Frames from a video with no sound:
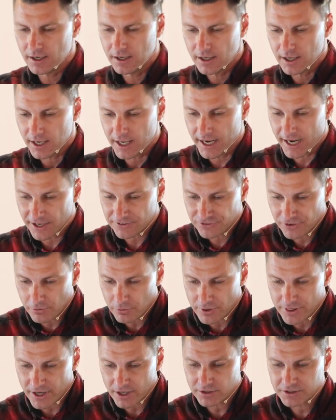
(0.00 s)
and as they were
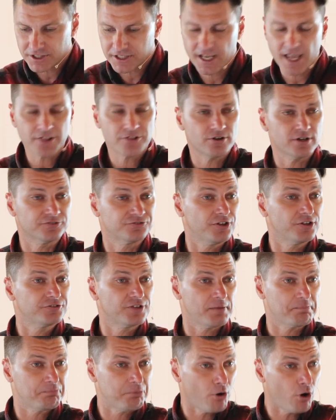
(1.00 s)
there together, it says
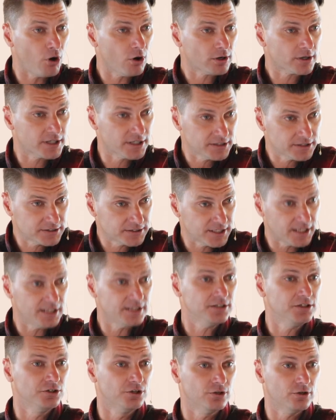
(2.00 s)
that Paul
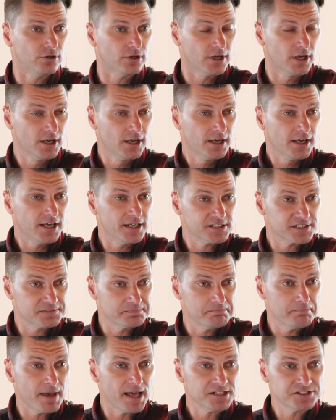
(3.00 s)
continued his
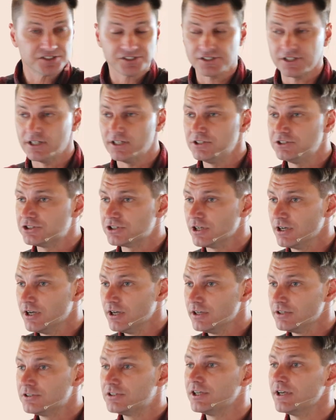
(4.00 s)
message
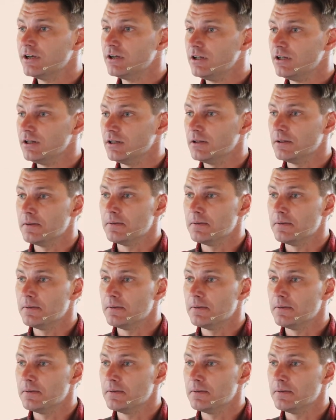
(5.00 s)
till